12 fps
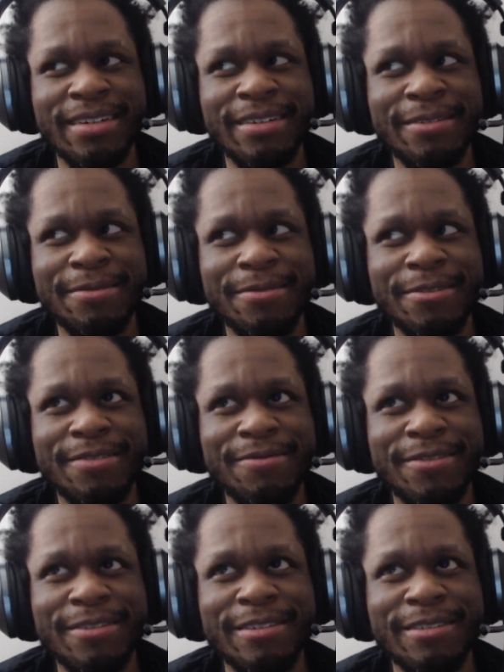for
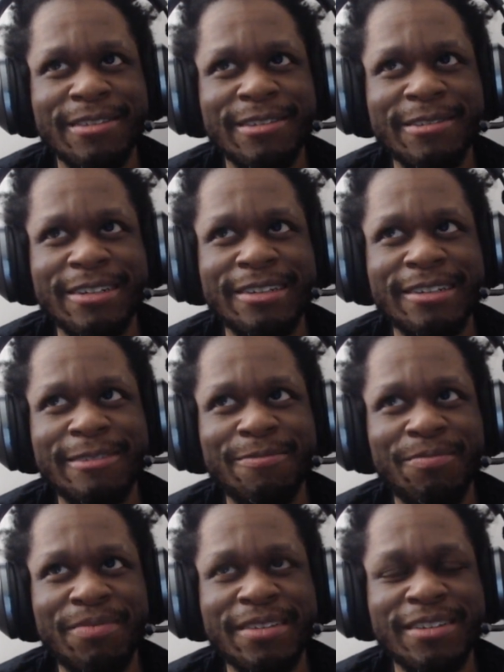Suicune 3,
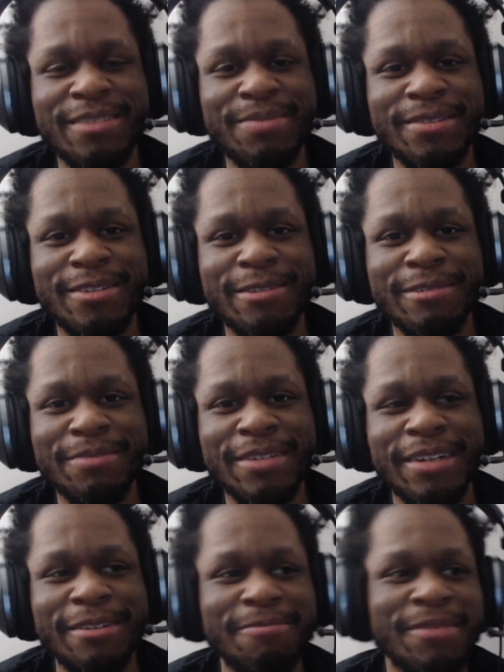because that's a PS2 one.
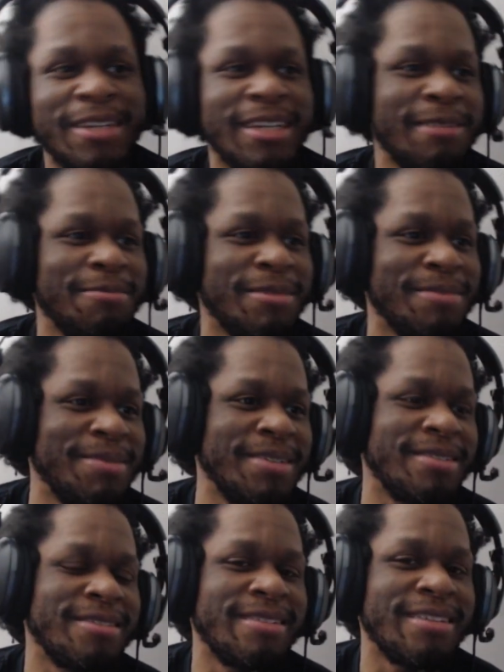But my
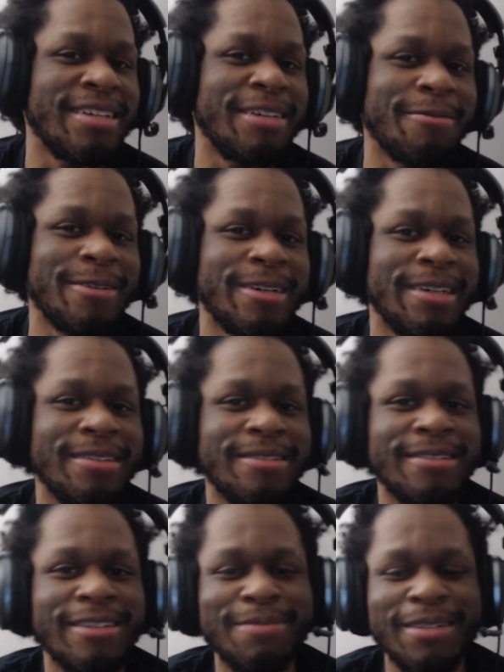PS3 that I have working is
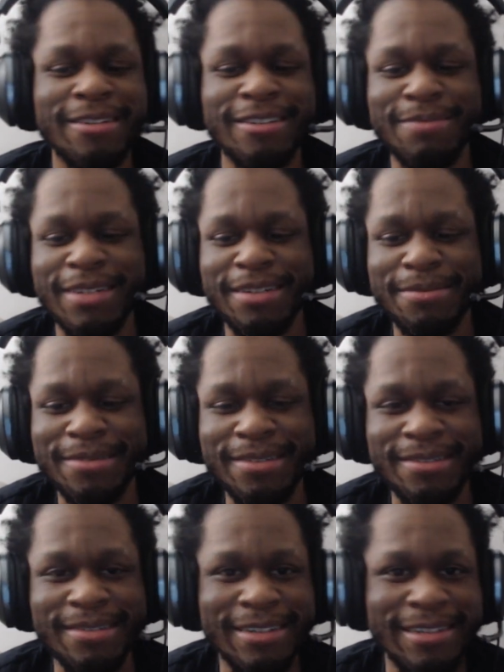not the backwards compatible one,
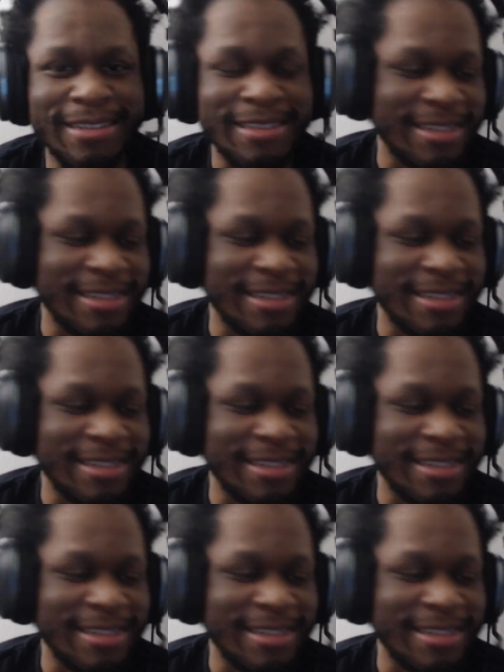so I couldn't